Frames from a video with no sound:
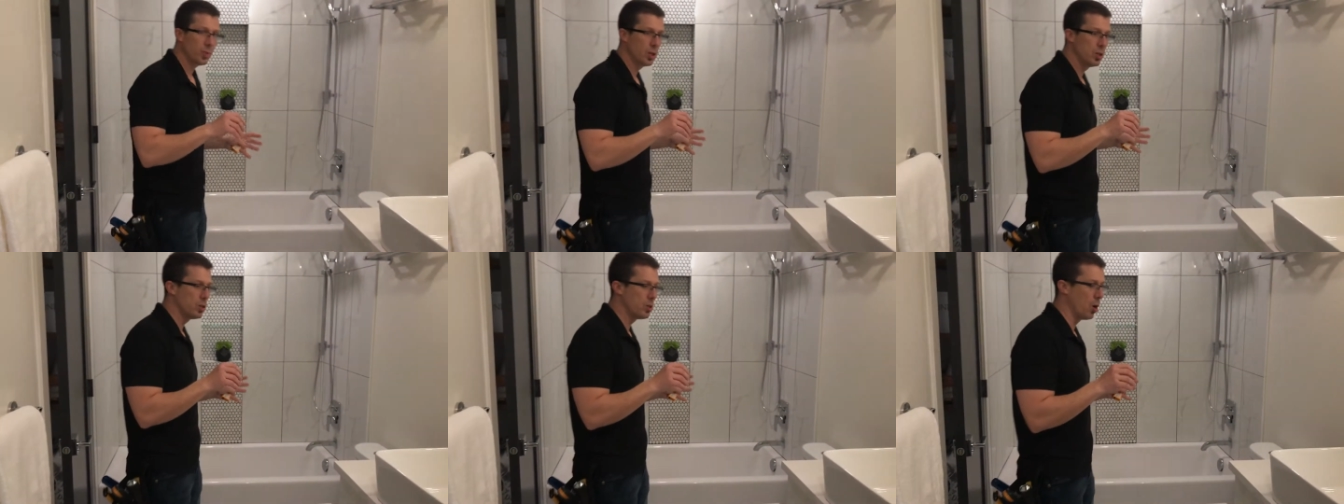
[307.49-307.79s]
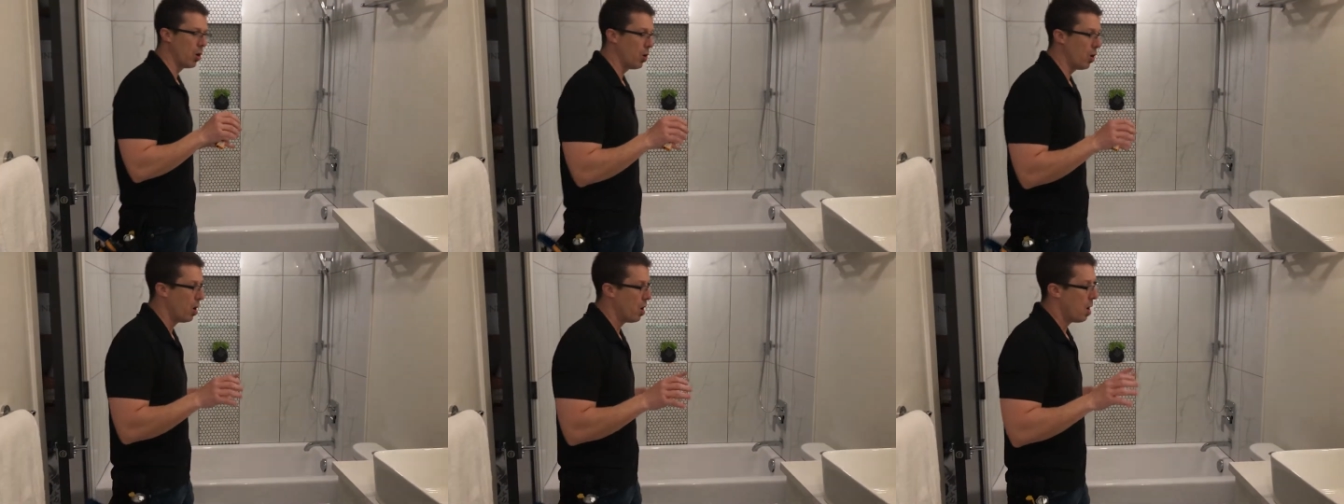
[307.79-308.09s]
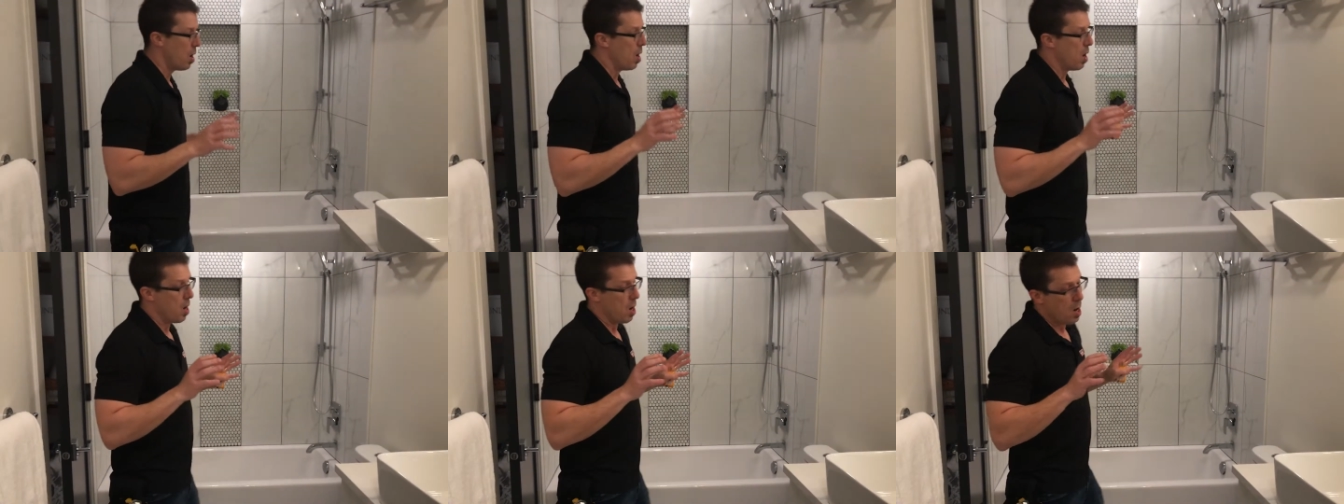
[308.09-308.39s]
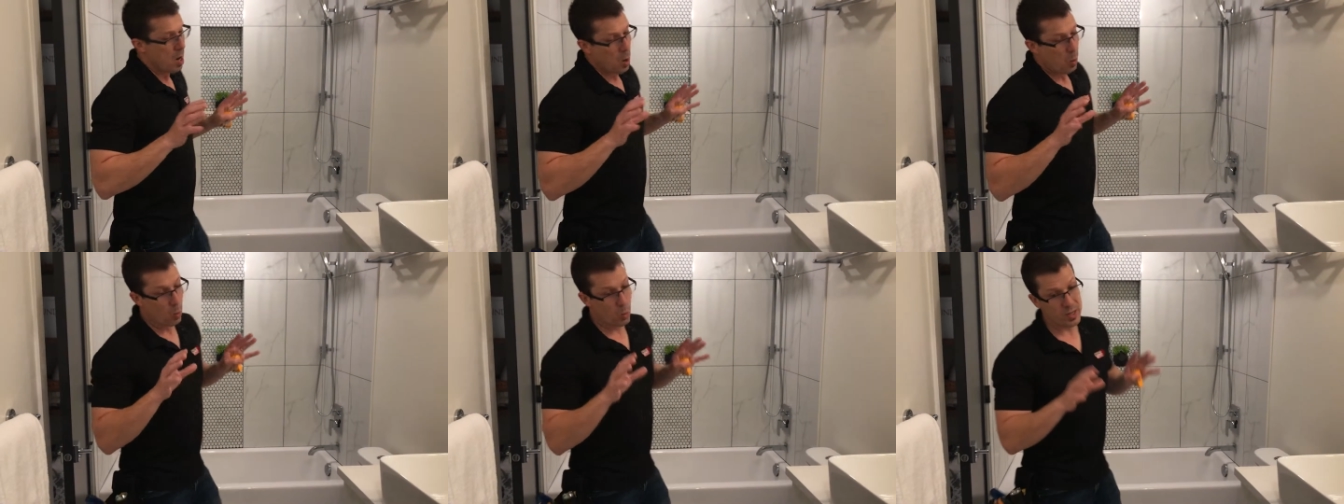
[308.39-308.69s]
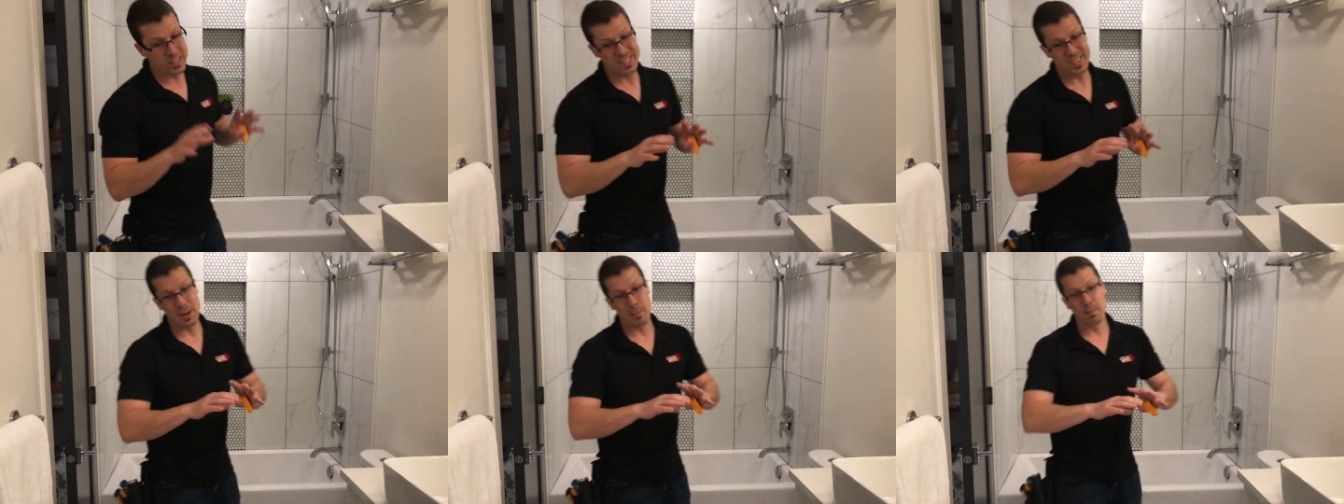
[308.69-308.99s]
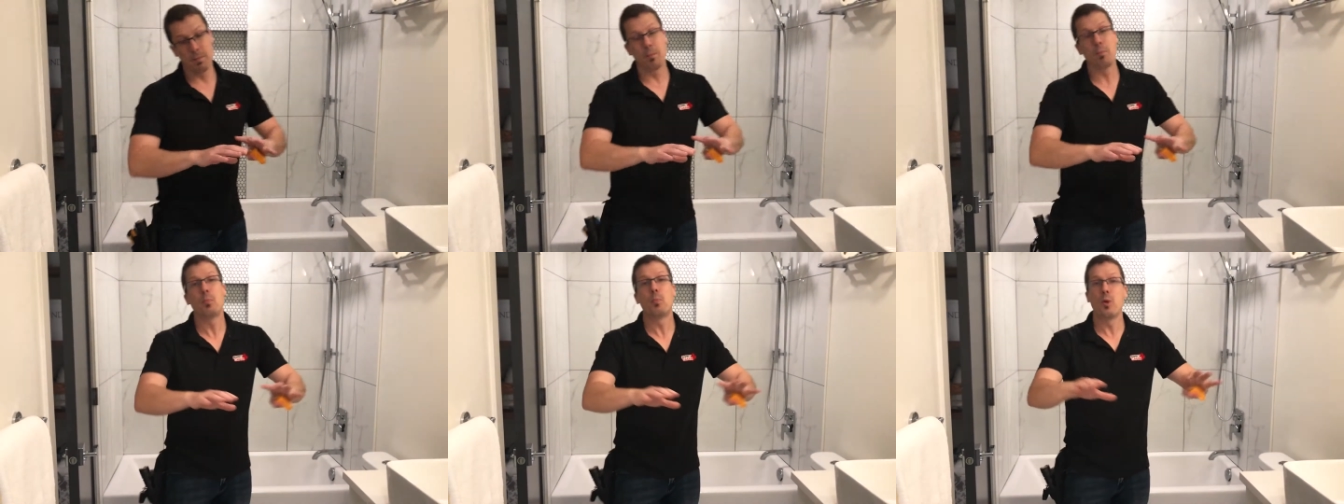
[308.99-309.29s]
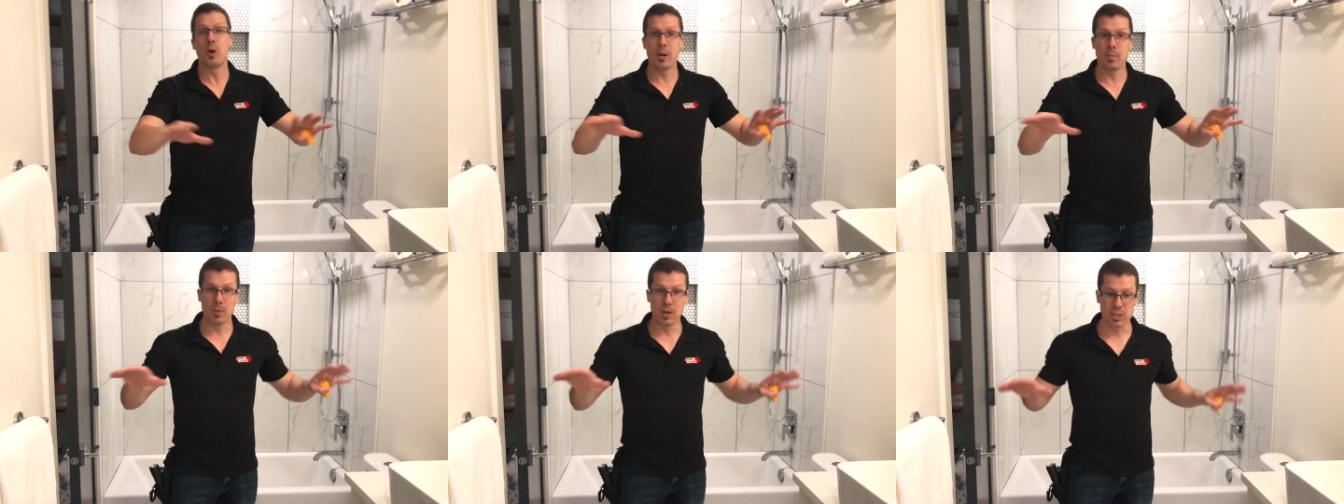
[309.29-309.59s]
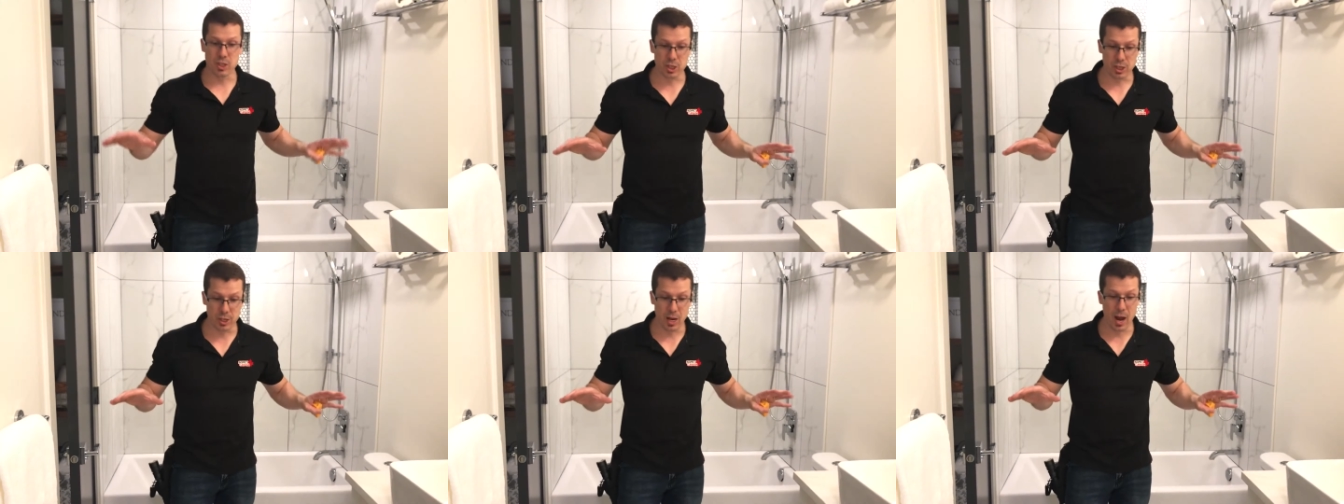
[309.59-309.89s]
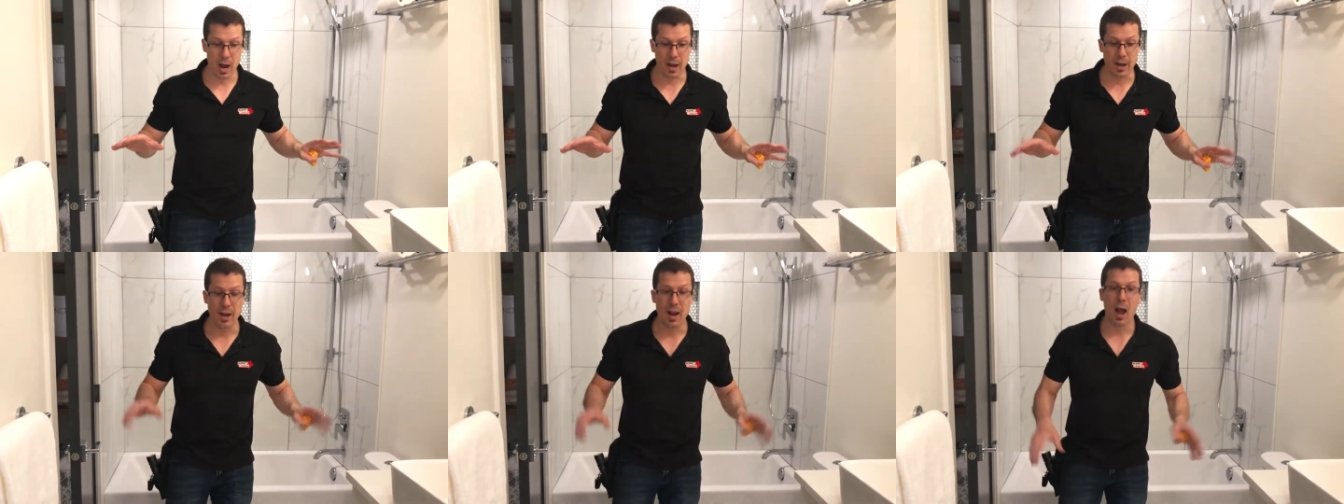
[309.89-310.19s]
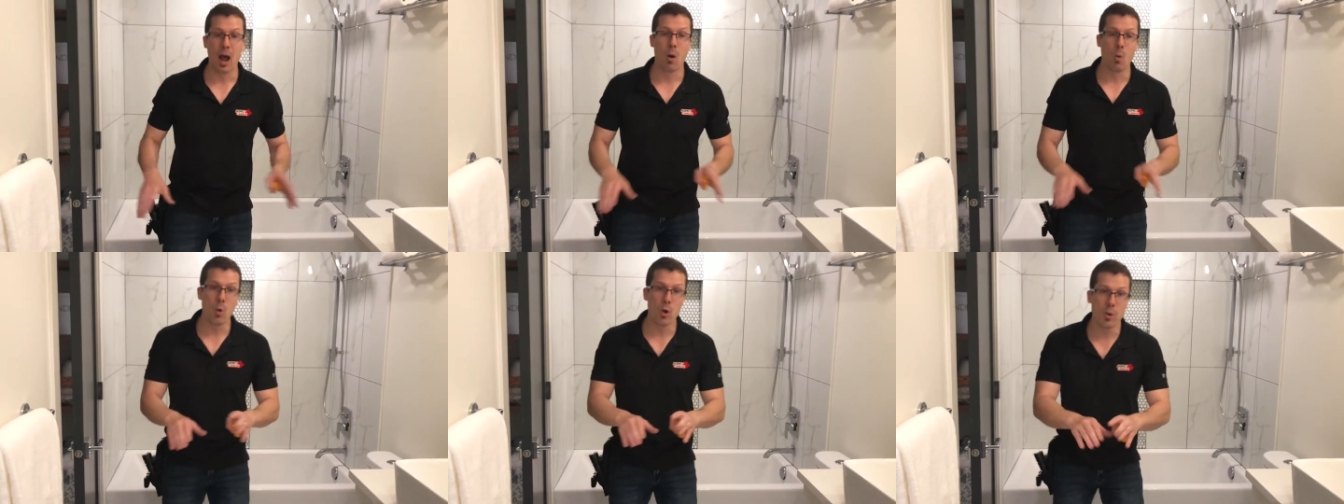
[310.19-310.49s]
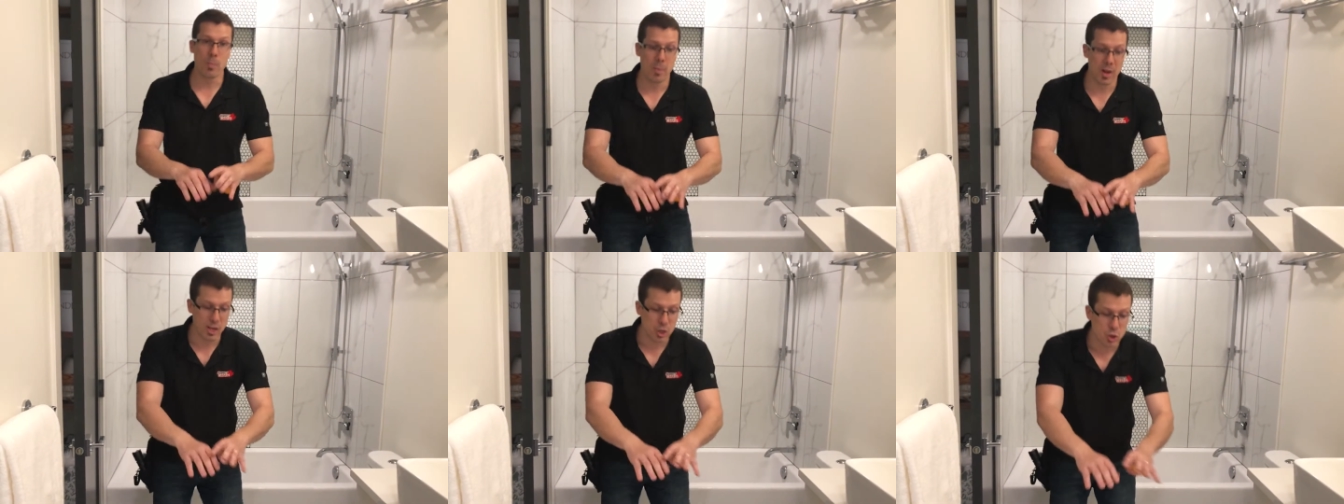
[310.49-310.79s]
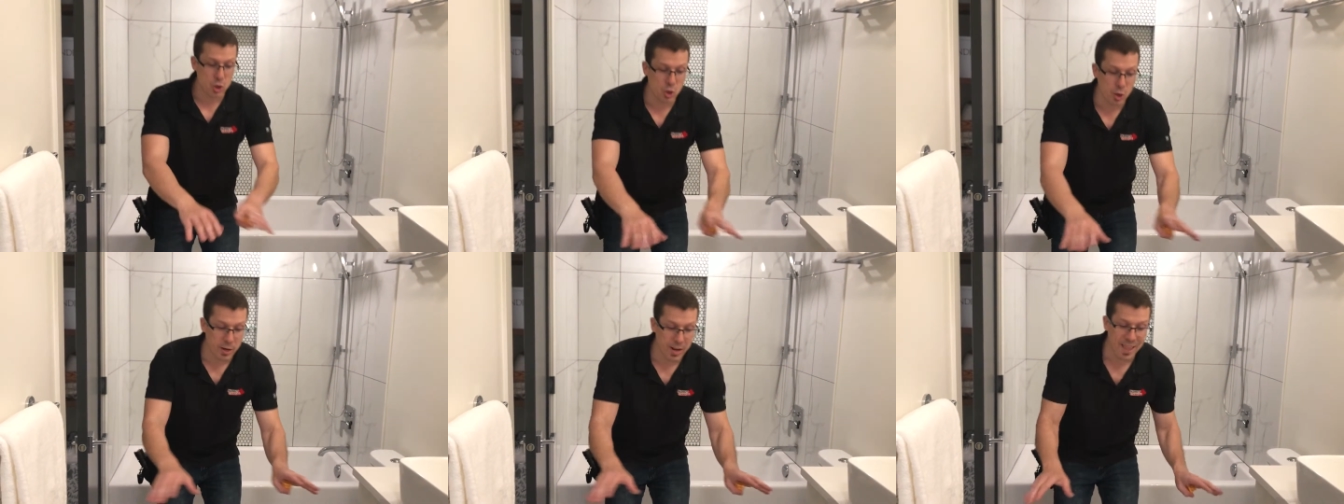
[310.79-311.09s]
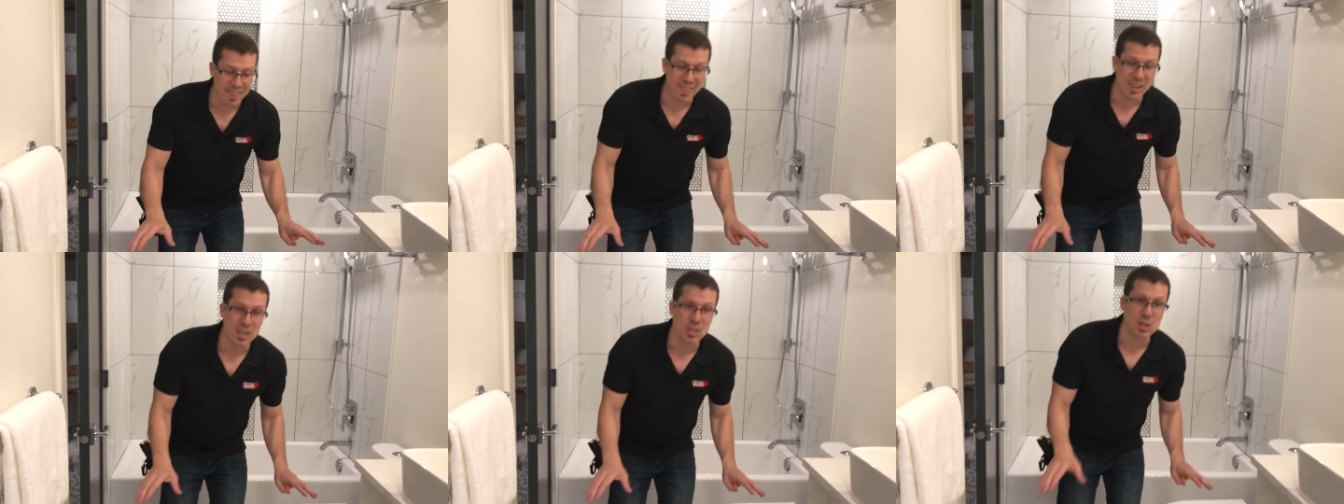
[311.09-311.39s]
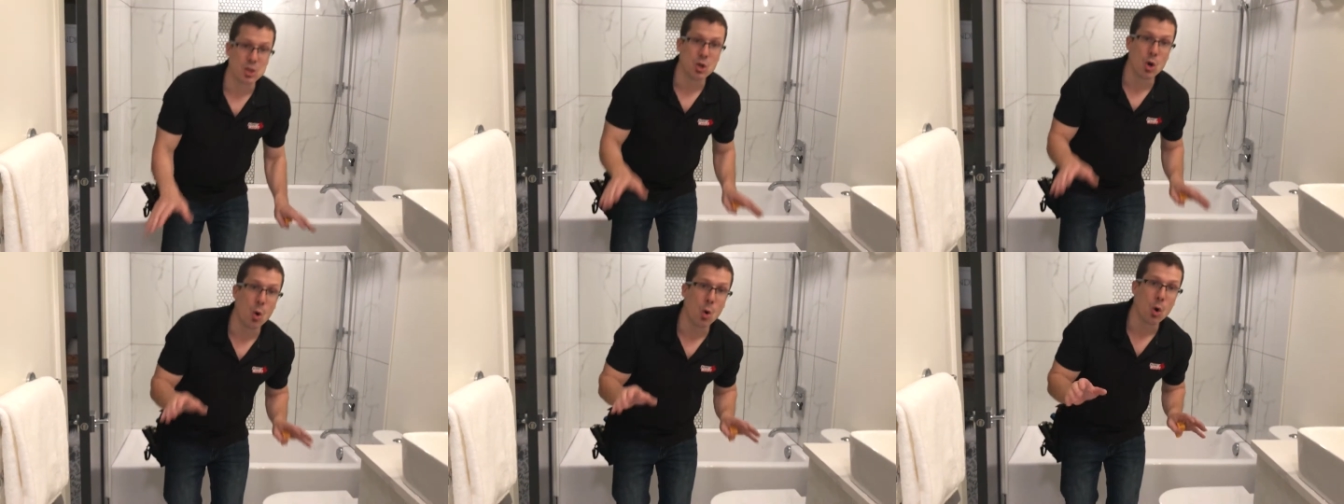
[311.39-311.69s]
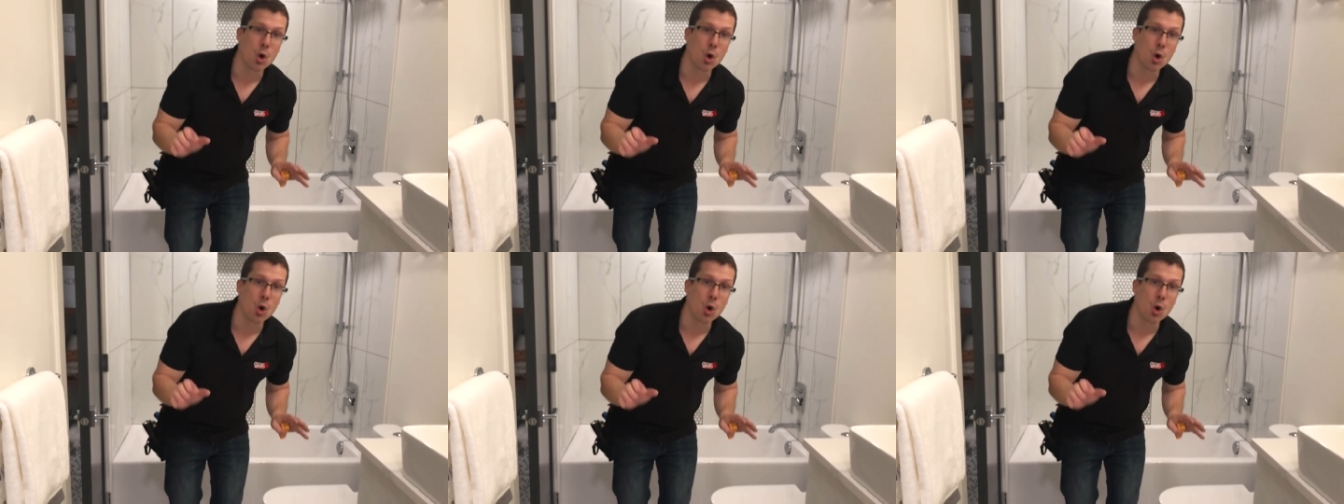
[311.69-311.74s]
So once I'm pretty much done, I want to make sure that there's no